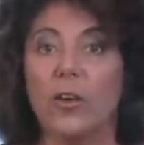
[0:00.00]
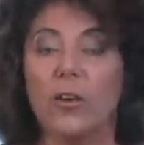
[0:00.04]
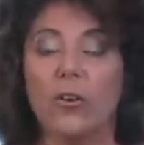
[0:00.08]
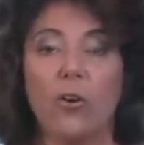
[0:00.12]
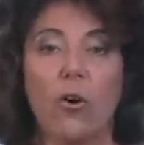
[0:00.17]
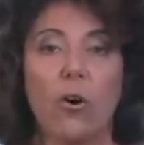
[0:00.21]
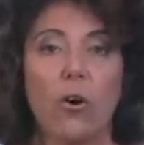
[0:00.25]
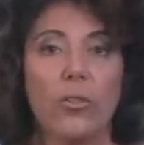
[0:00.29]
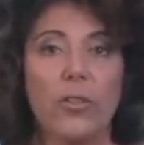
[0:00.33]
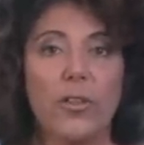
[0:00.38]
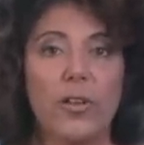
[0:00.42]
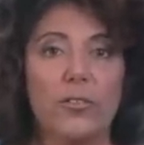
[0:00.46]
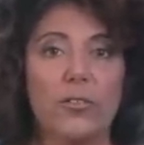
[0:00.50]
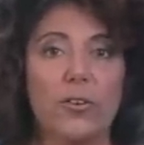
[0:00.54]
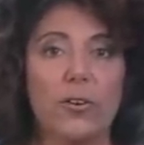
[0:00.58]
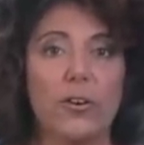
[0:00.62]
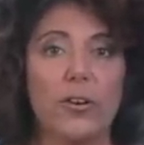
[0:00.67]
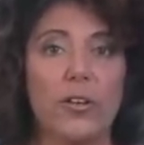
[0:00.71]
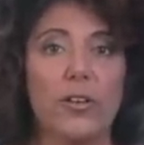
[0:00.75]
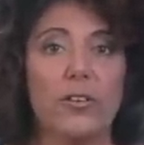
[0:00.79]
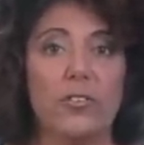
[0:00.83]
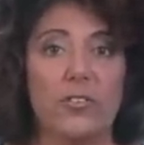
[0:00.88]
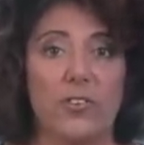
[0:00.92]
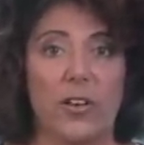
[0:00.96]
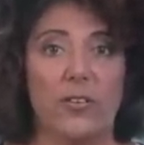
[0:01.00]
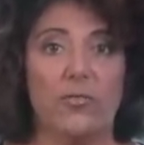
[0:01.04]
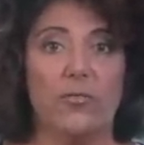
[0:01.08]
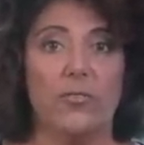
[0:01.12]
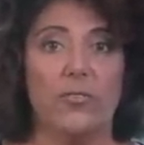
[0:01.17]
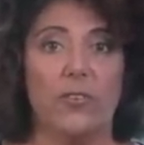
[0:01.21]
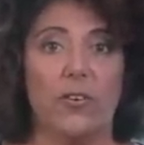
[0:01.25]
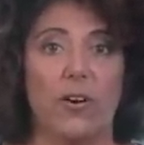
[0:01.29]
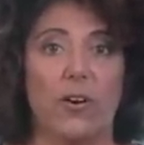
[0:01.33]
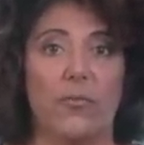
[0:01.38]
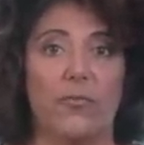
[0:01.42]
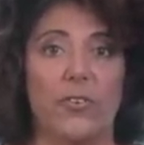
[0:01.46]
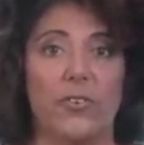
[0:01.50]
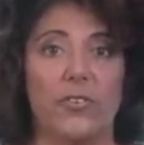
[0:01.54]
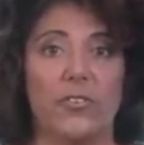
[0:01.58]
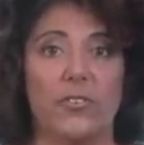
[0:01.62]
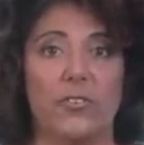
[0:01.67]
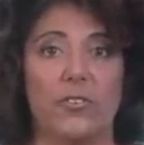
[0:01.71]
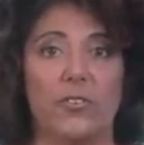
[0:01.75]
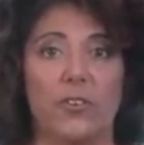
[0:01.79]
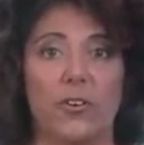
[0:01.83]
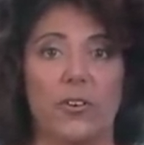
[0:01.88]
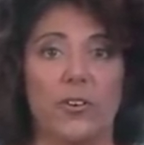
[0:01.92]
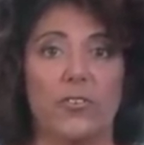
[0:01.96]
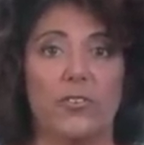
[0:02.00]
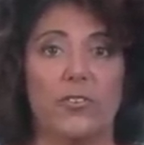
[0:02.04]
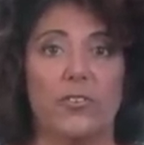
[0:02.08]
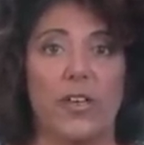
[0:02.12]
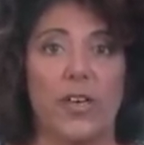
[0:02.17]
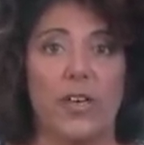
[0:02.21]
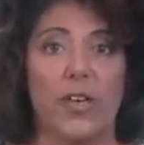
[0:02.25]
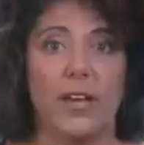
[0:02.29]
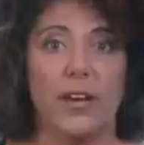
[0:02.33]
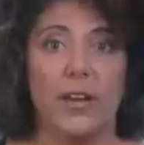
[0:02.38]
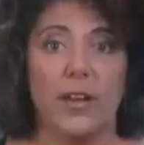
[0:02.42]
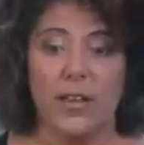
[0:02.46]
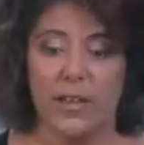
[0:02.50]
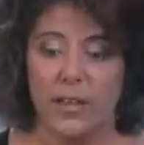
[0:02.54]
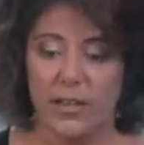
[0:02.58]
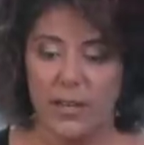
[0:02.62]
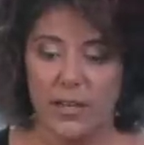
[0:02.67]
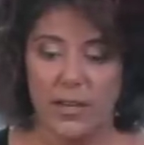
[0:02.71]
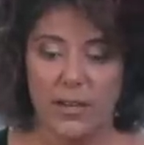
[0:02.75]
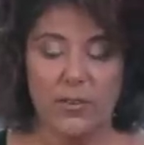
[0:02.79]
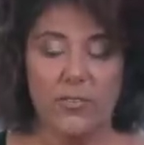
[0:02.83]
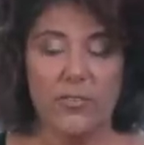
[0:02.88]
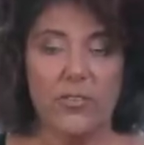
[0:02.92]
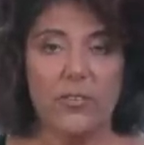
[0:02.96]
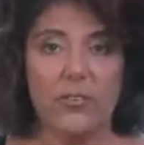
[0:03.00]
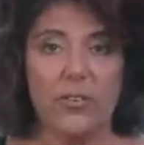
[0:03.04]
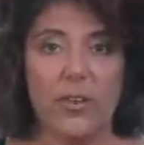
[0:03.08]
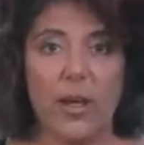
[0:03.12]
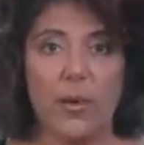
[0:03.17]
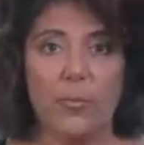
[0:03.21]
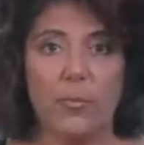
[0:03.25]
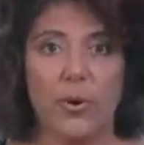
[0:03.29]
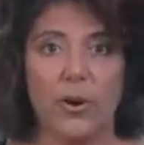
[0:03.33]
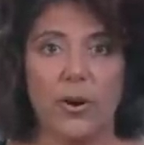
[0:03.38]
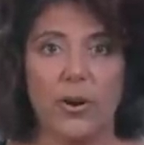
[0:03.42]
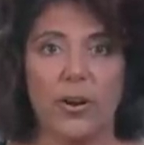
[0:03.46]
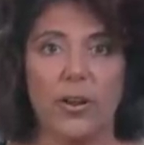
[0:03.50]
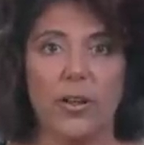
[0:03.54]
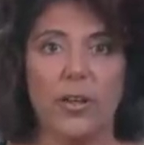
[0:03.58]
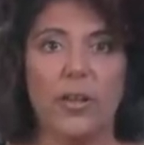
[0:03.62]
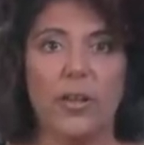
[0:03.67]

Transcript: call the Attorney General's office in New York State. Here's their number.